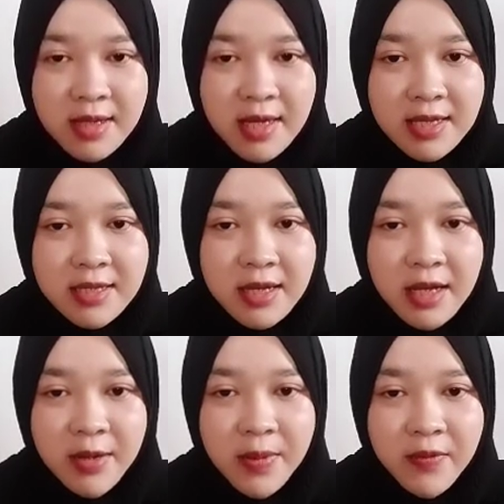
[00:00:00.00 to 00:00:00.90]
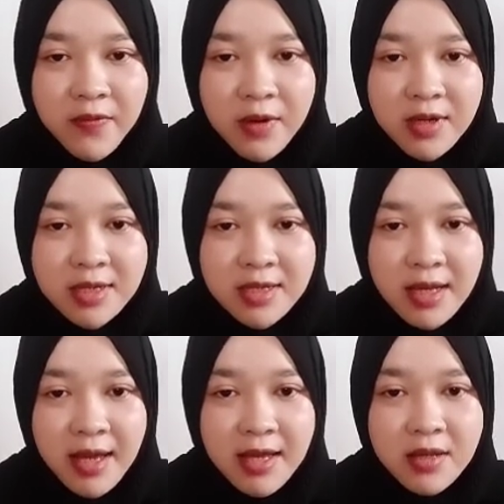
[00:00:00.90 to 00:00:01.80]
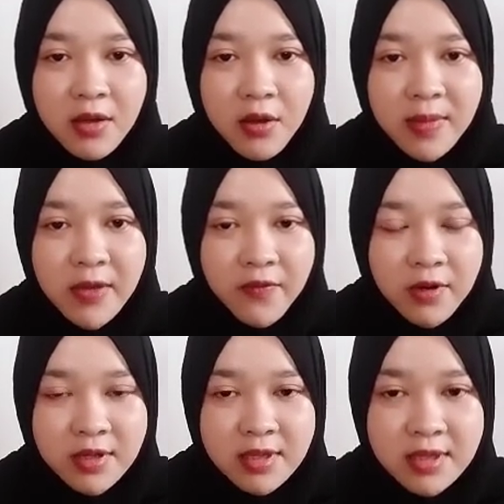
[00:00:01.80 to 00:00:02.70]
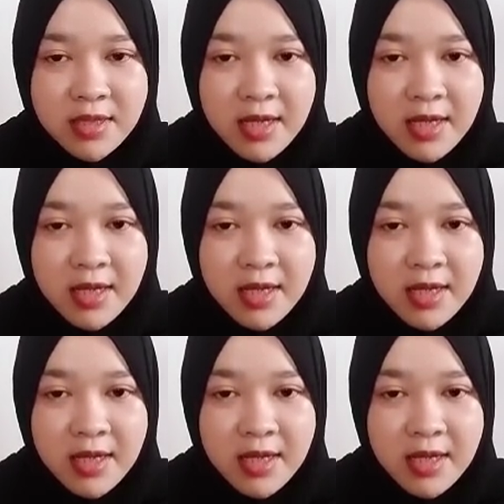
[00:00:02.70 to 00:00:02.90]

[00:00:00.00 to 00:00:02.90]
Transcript: is herbivores and omnivores.